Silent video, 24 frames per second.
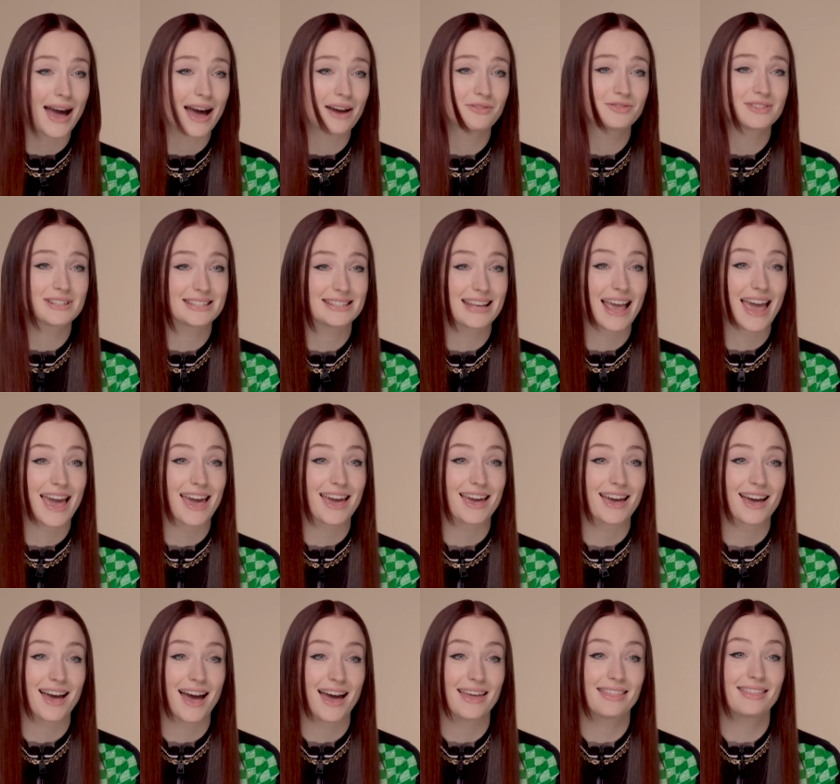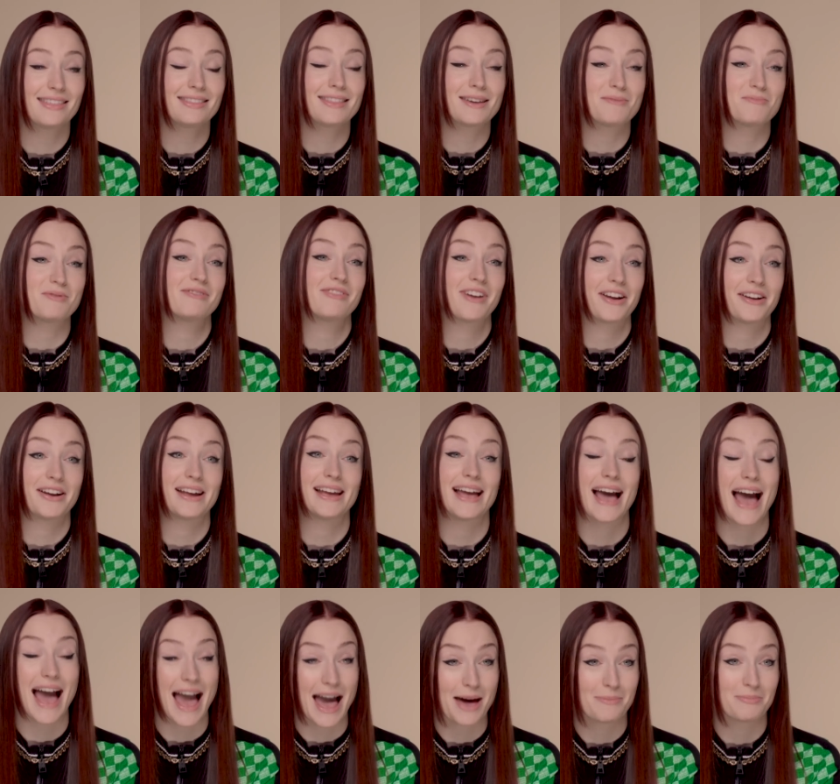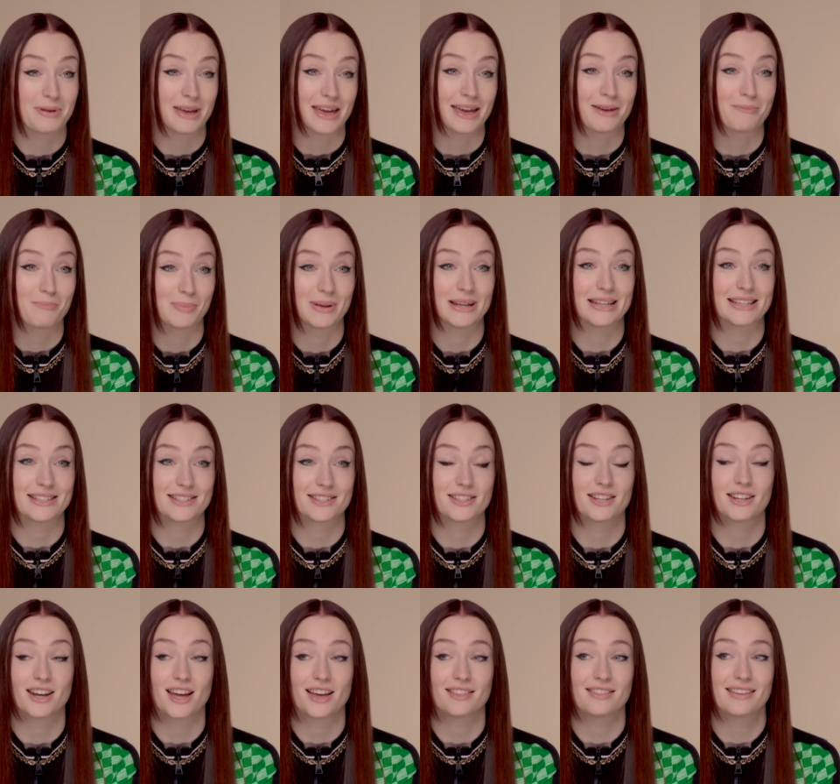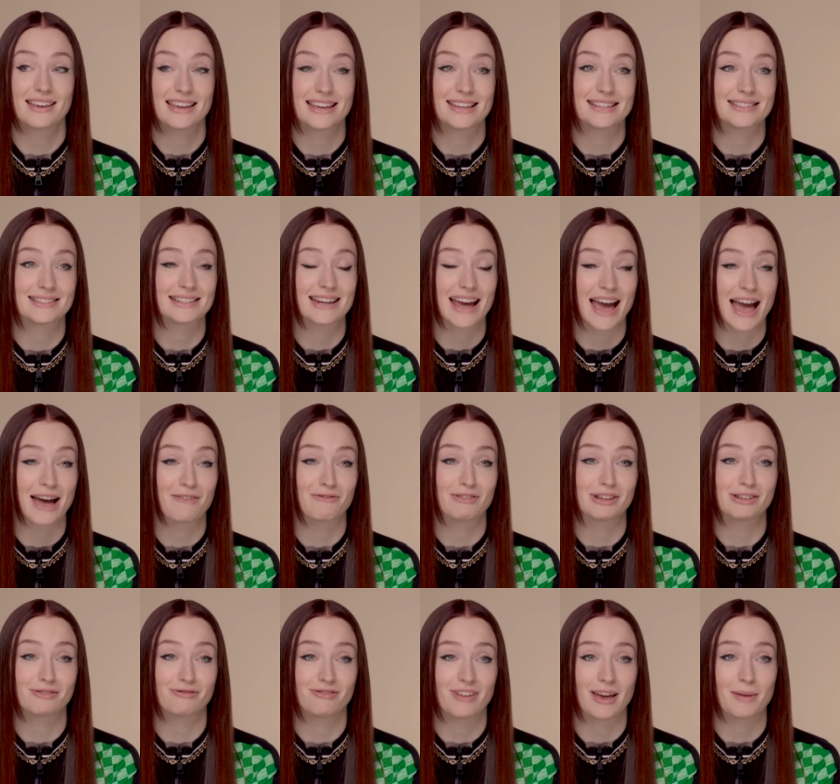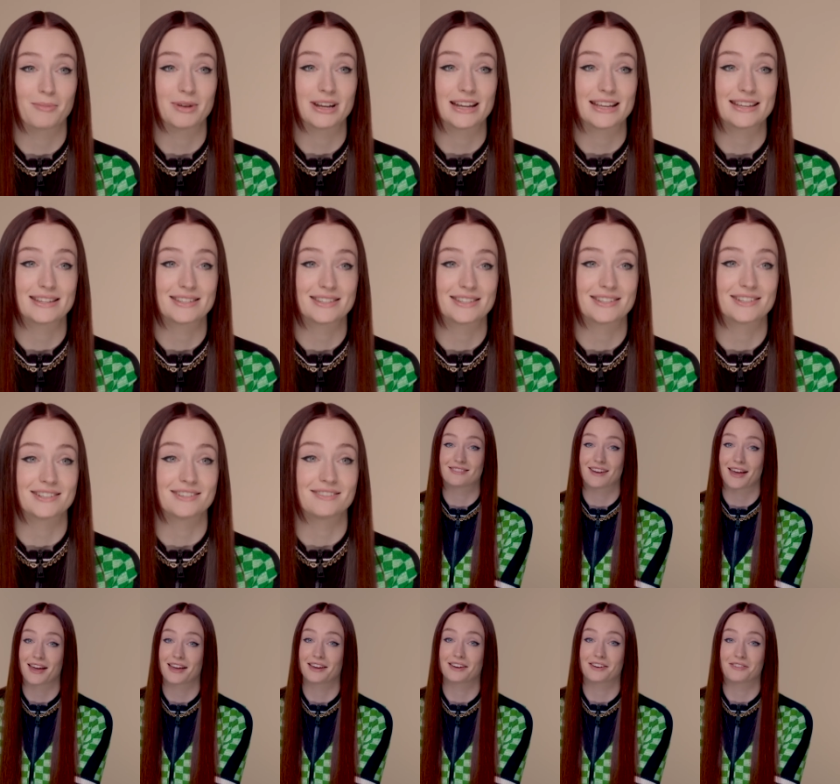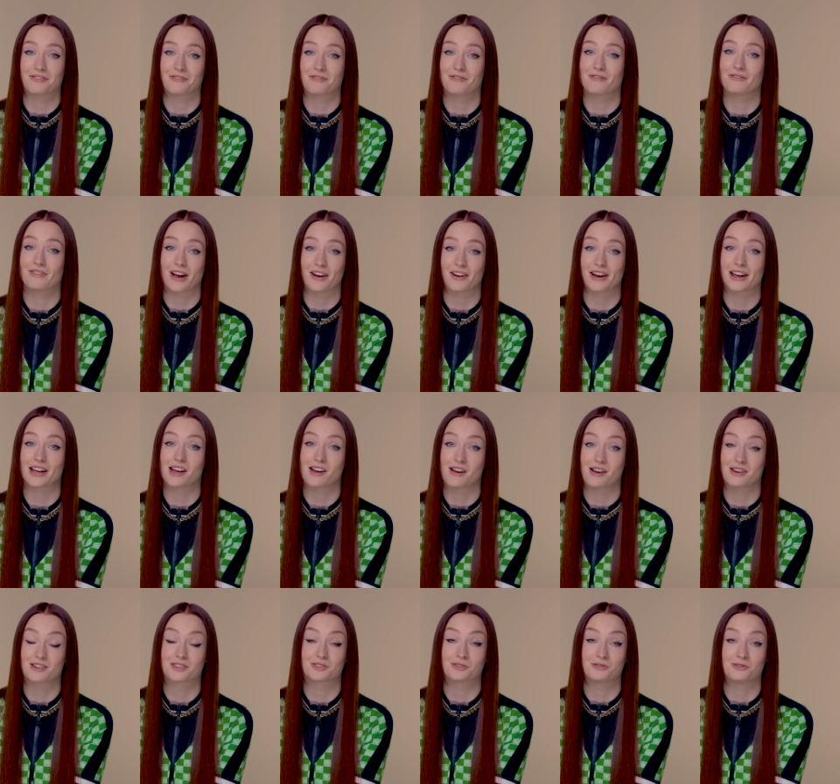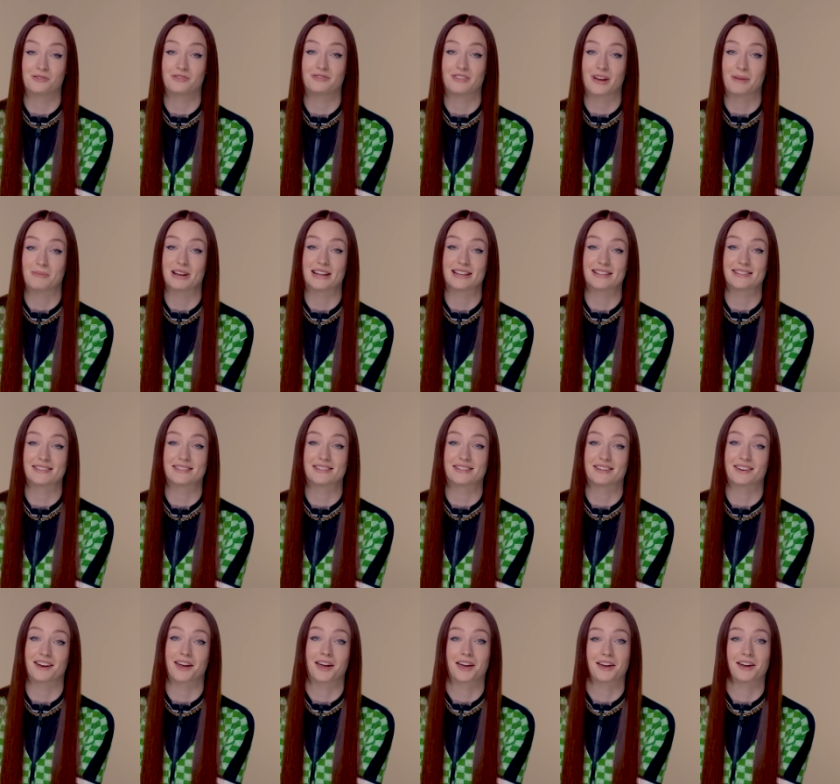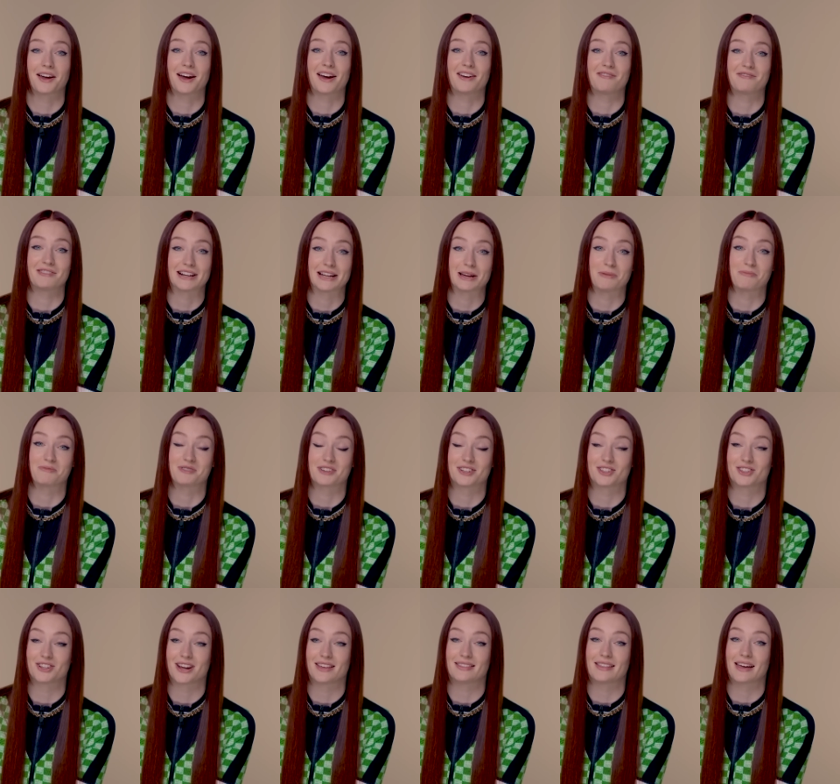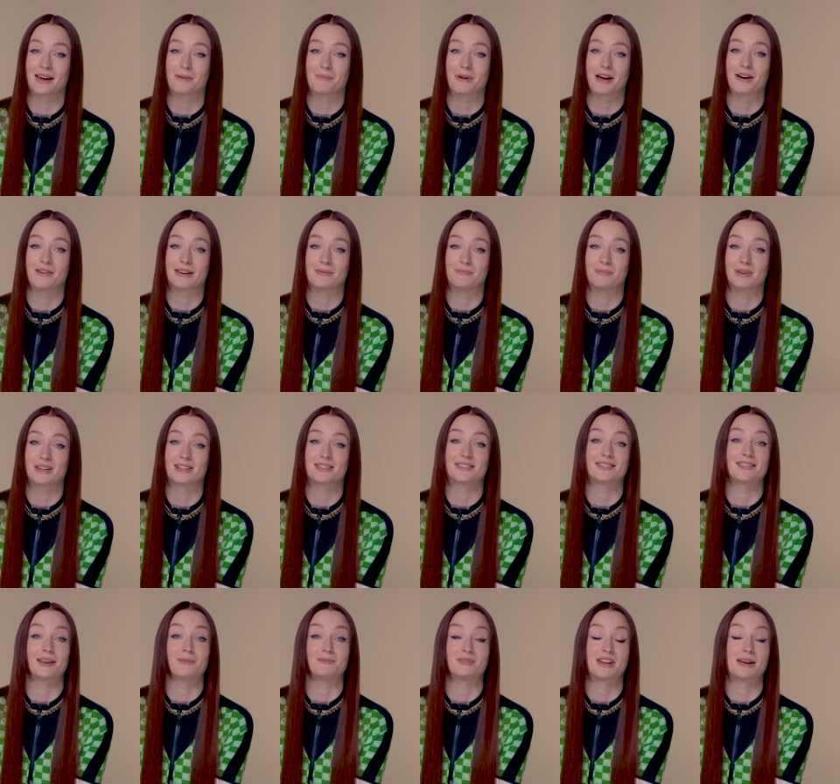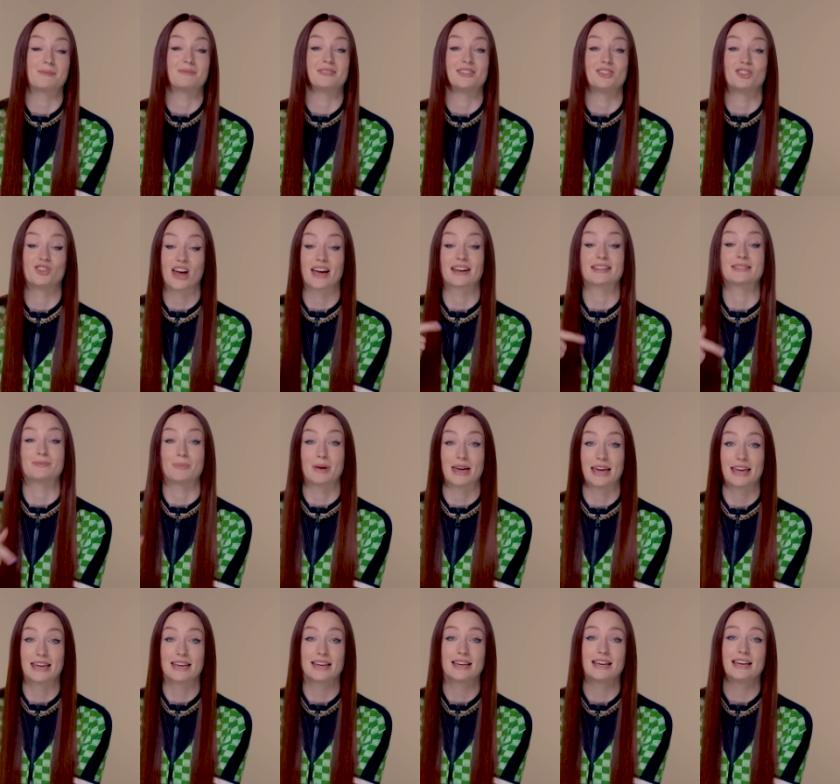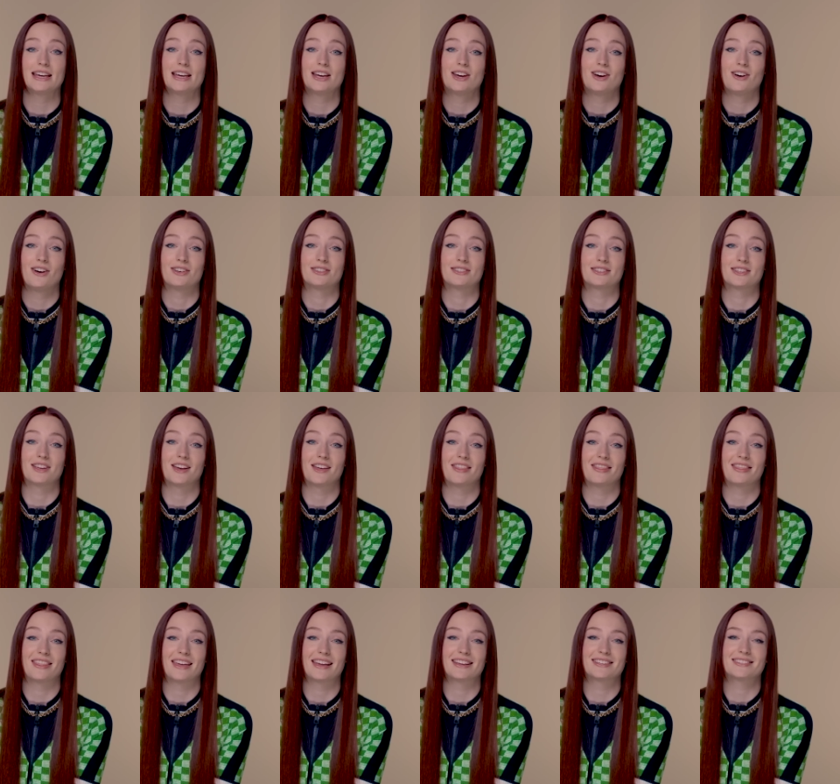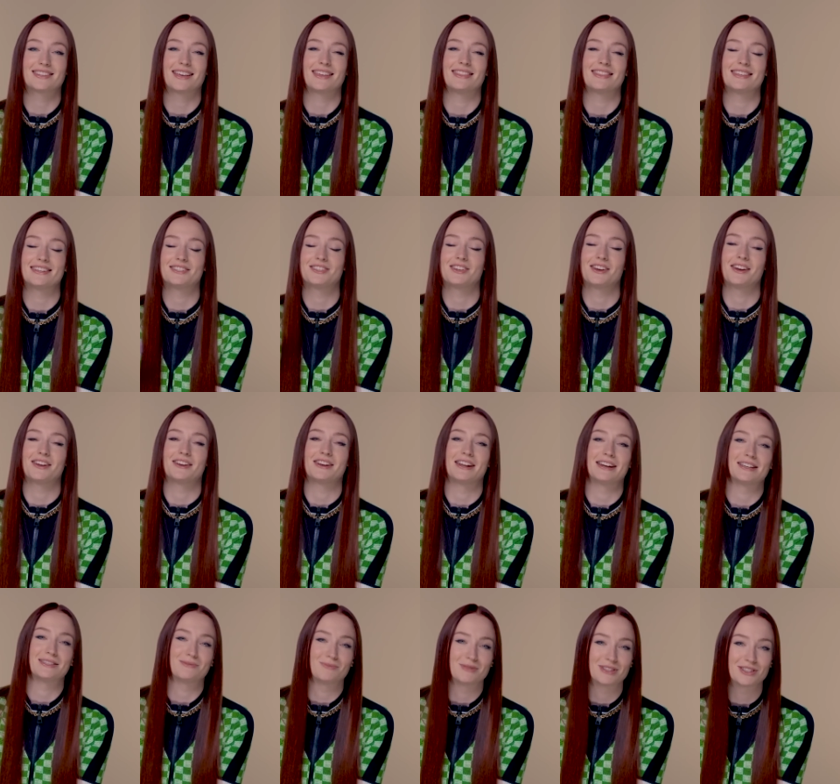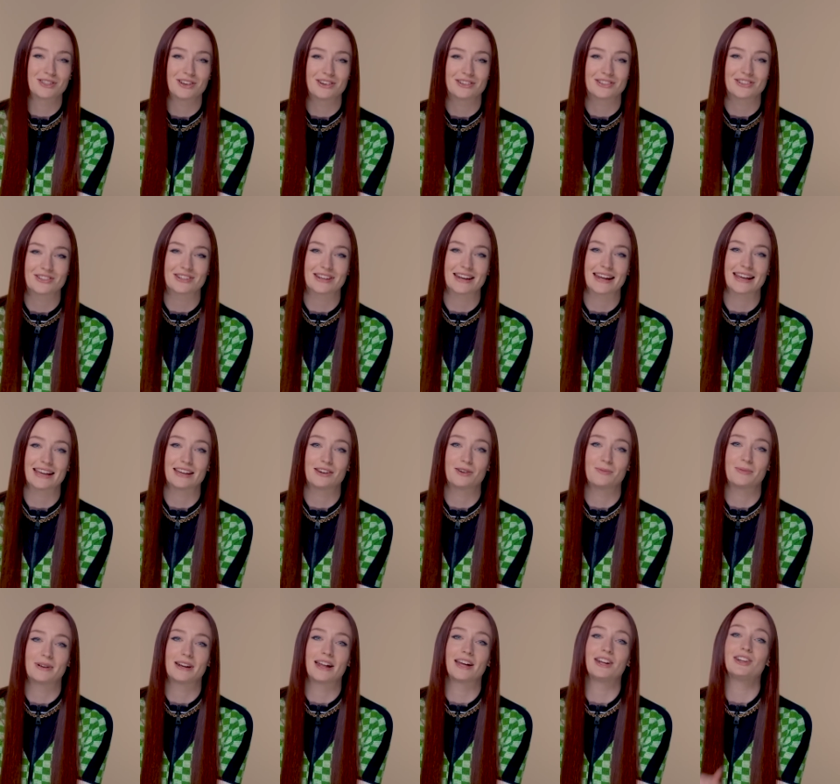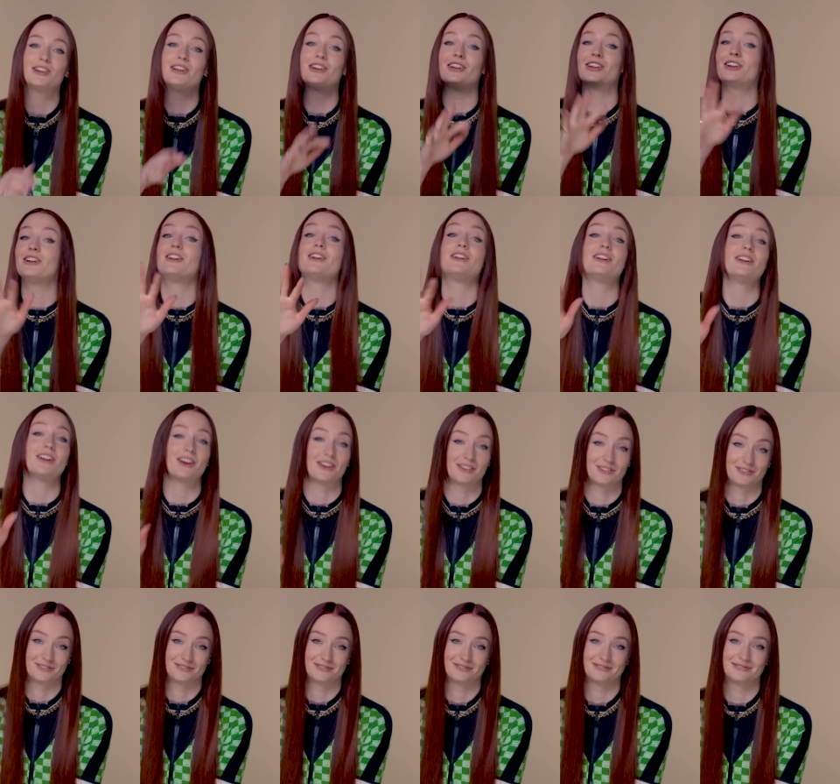have to say, I think they'd be very happy and pleased to learn that he is an avid feminist and like very hardcore feminist. And I, I really appreciate that about him, because sometimes he checks me on certain things like the internalized misogyny. He'll be like, no, no, no, no, no.